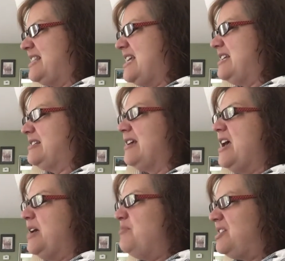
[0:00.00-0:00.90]
things
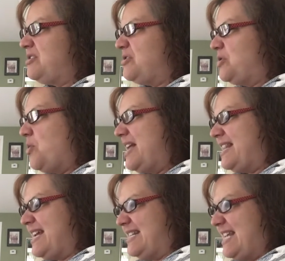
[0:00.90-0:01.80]
Mr. Twit
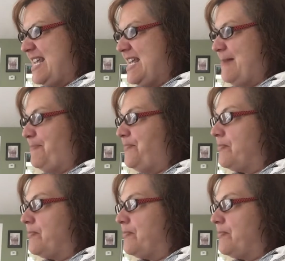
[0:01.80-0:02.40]
liked to eat.